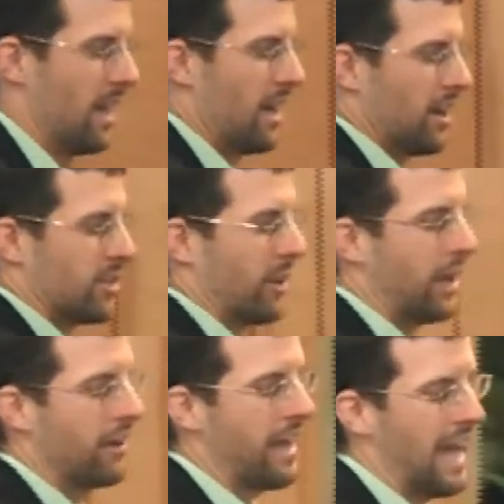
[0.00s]
So here
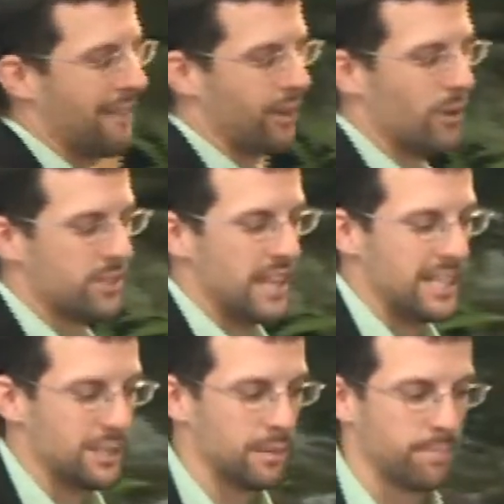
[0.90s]
you have an Old
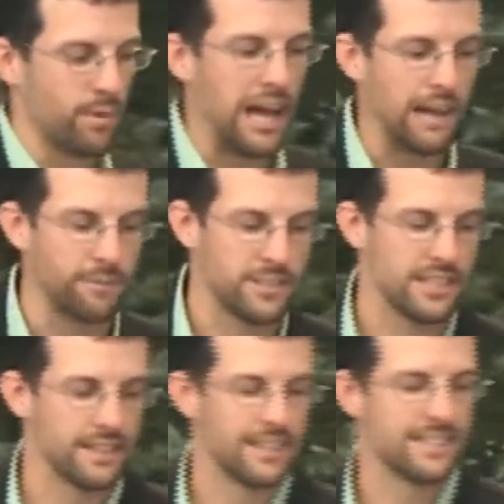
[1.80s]
Testament prophecy
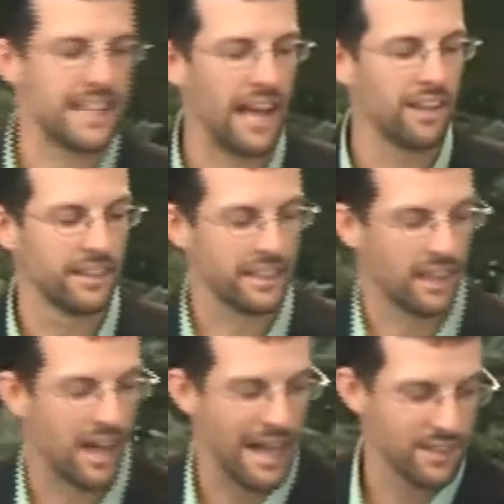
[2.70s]
that's telling
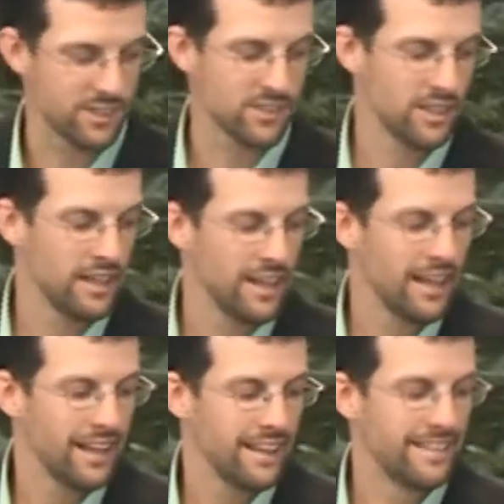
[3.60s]
us
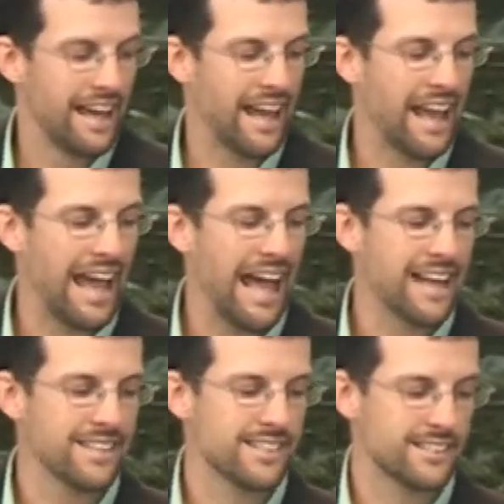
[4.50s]
that
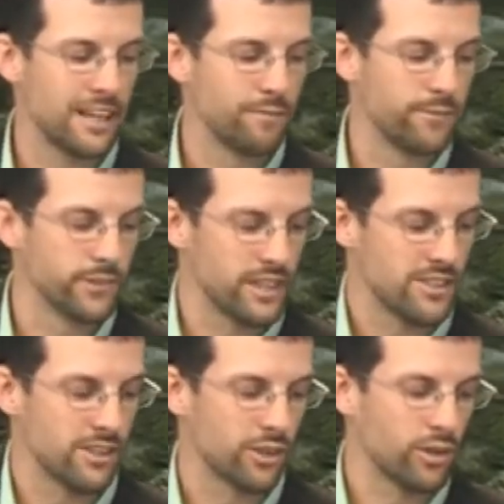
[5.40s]
as sinfulness
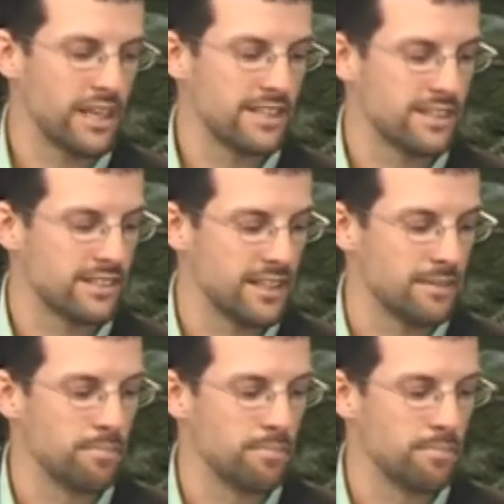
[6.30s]
increases in